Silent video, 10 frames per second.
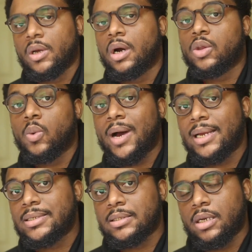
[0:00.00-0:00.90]

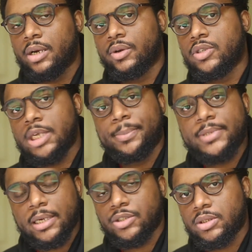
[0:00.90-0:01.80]
Otherwise, under
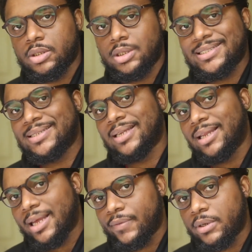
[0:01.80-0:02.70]
subsection
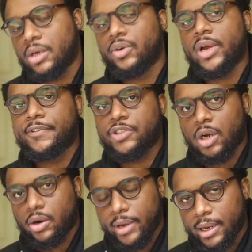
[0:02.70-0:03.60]
611 under
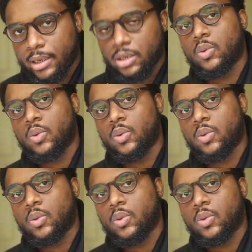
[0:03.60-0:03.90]
FCRA,